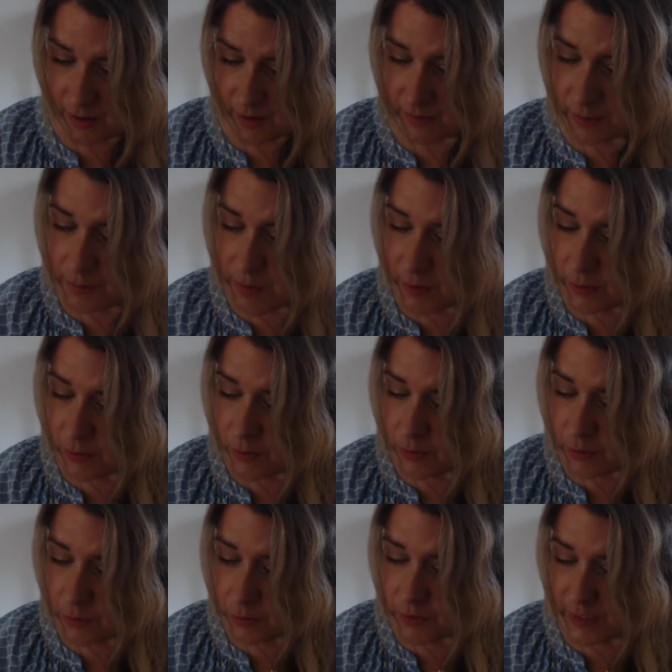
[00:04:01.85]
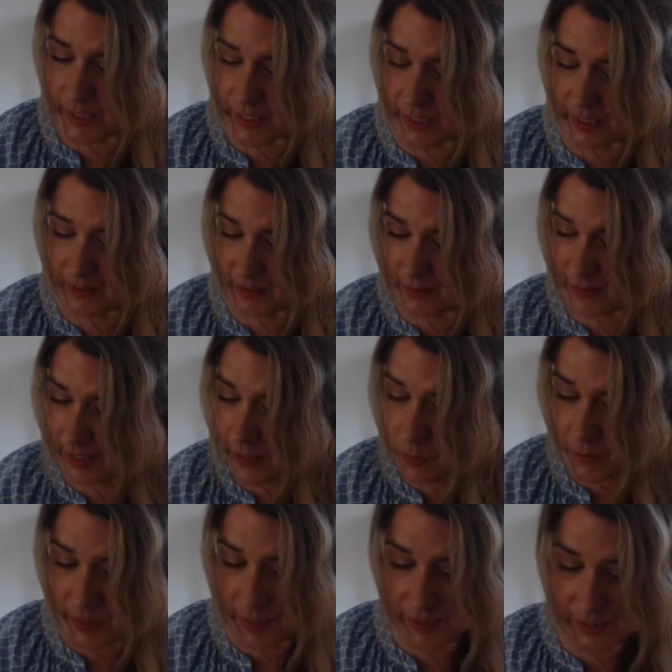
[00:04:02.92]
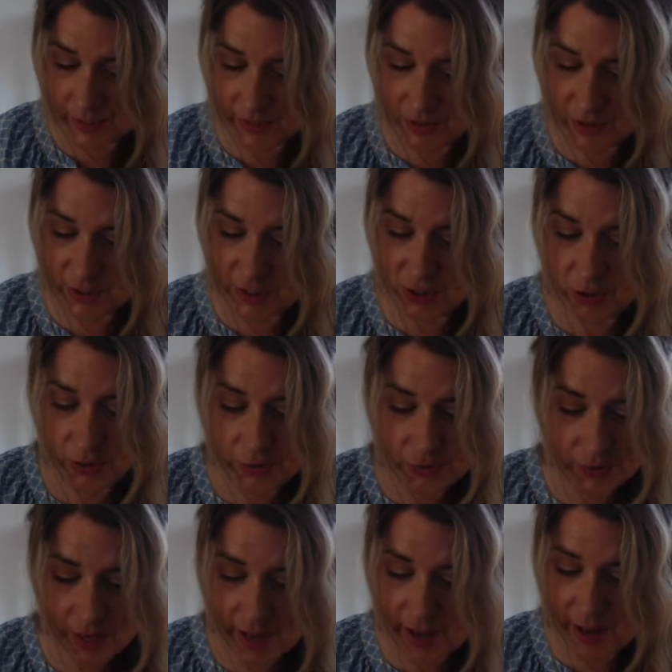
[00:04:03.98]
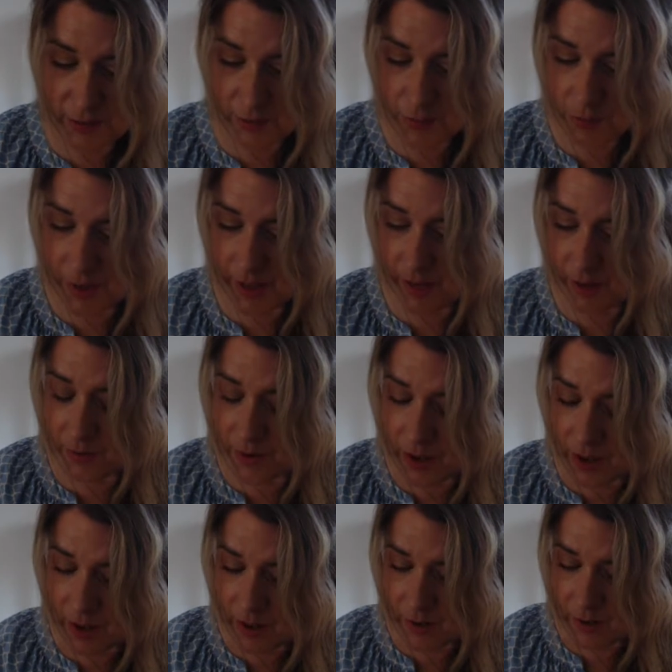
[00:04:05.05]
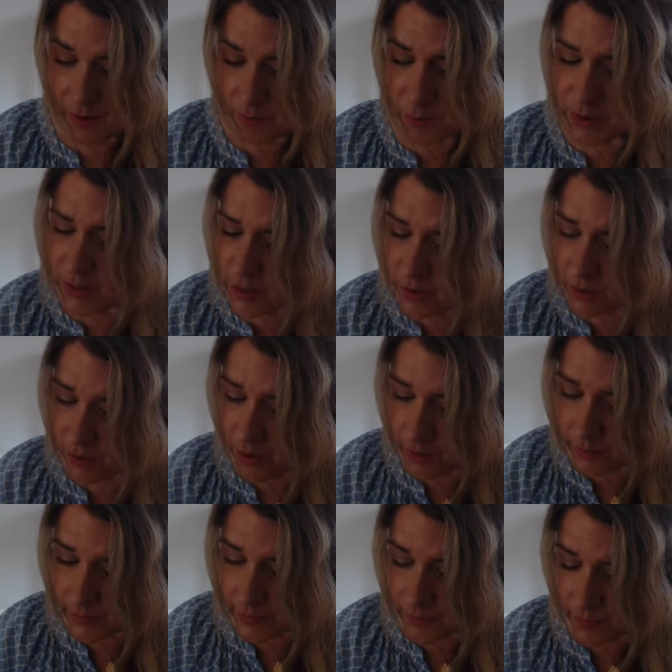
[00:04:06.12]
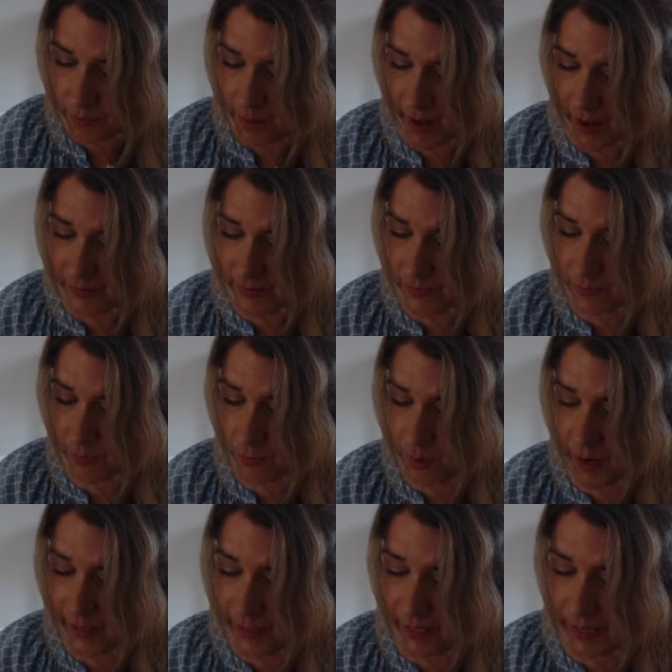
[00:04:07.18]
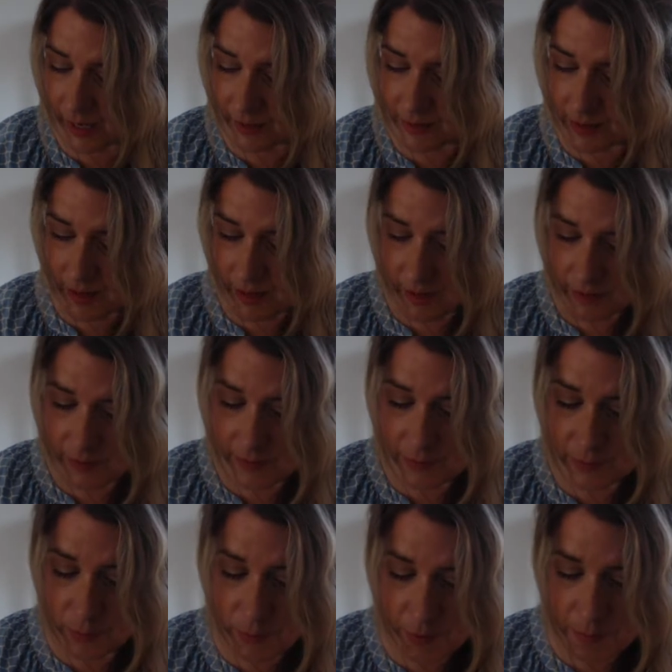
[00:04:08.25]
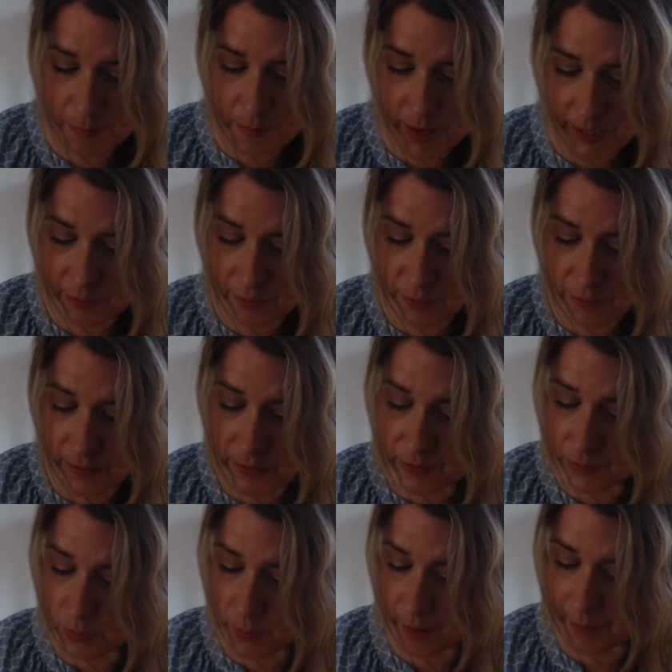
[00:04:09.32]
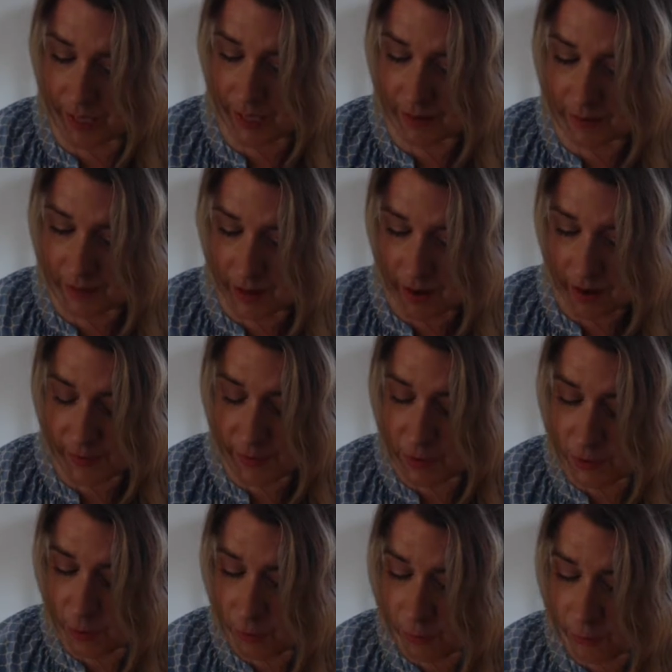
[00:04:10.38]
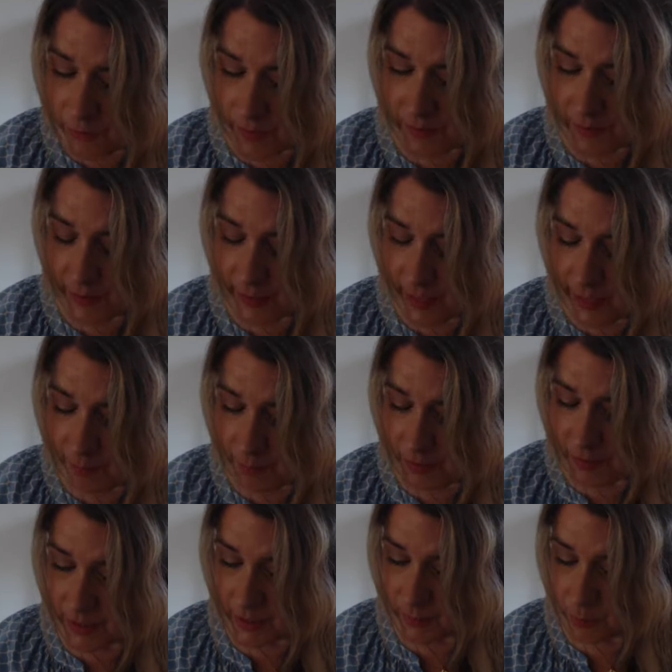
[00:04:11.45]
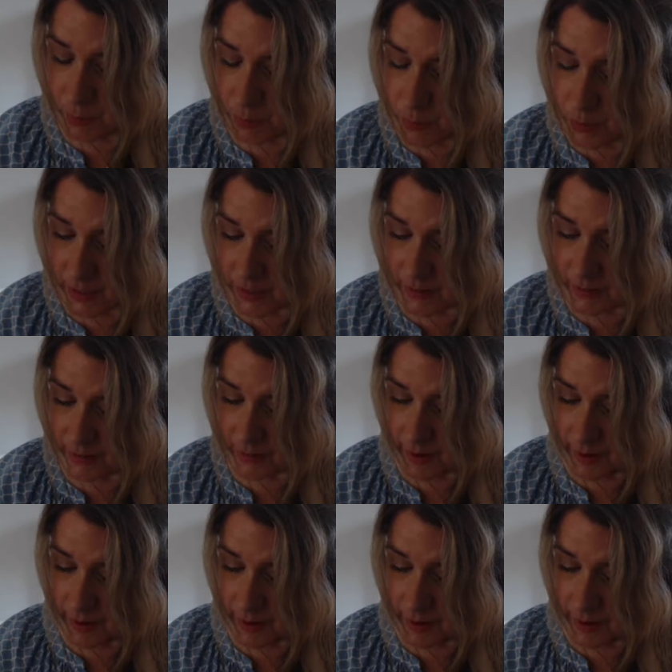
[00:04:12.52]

It smelled salty and seaweedy as she tossed her head on the pillow, and when she looked closer at the pattern on the blanket, he saw that many fish swam in it and that dolphins leaped in its borders.